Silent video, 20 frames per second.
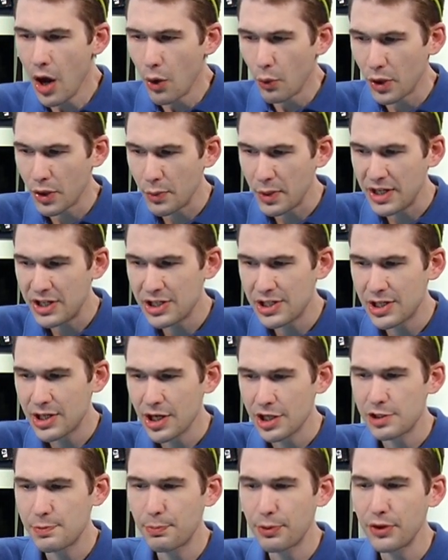when we
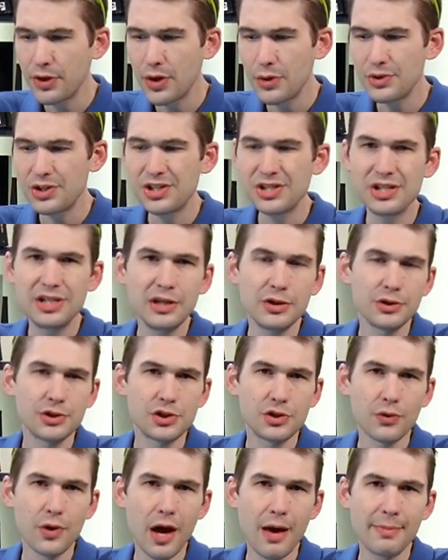discuss pre-owned steel
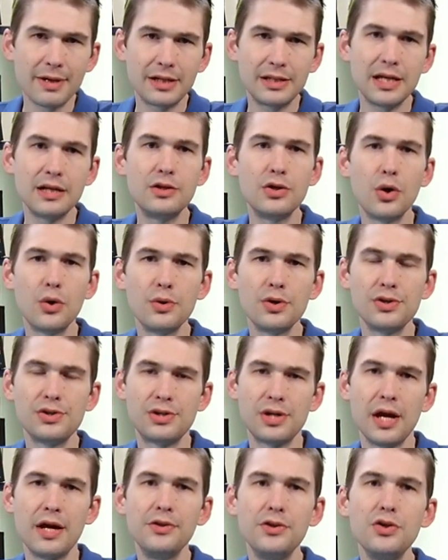ceramic
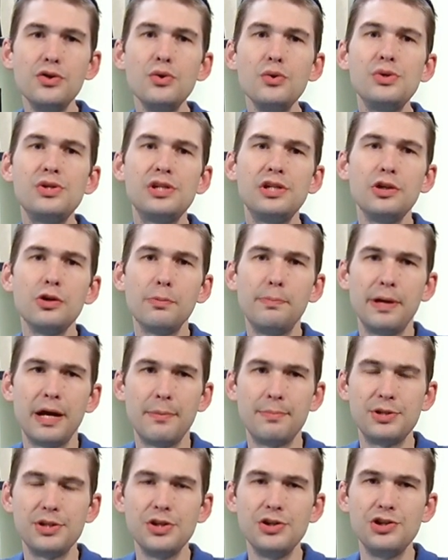Daytonas and the new steel
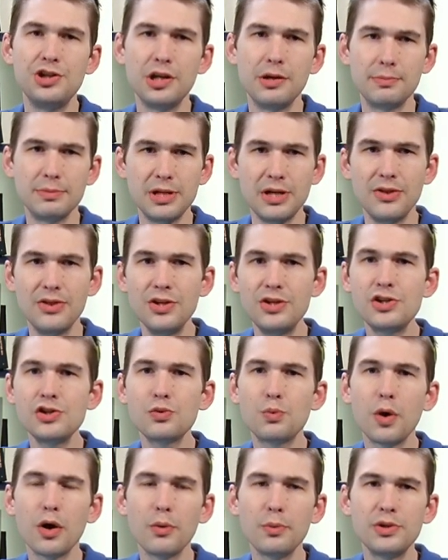Pepsi GMT. This
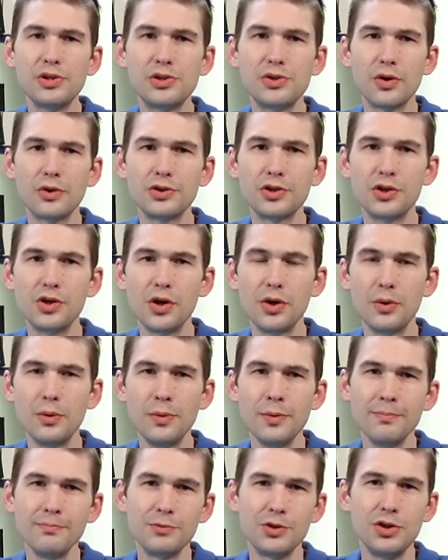is where we start to go,
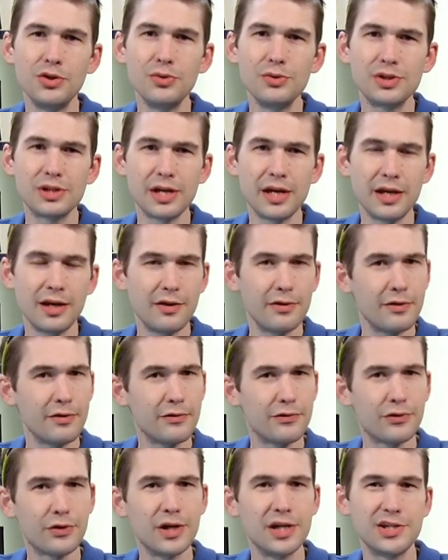to use a
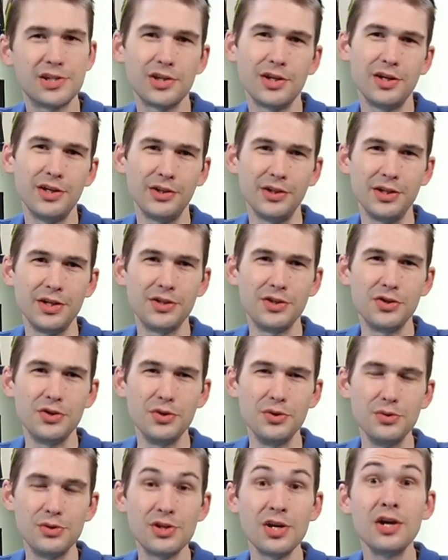phrase lately in the
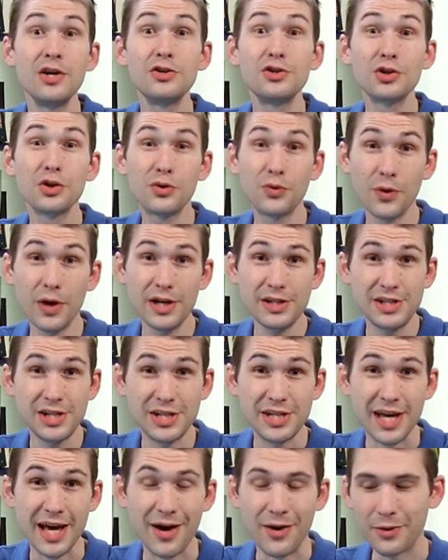news, to
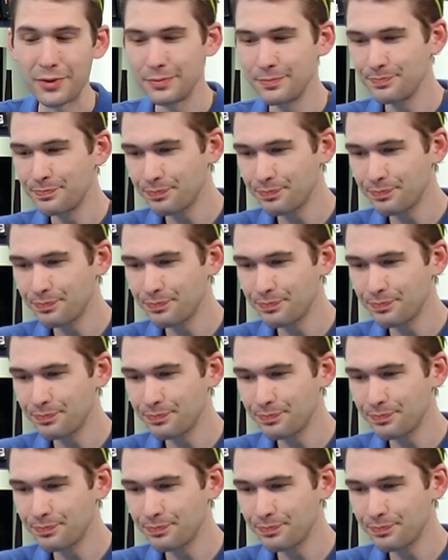crazy town.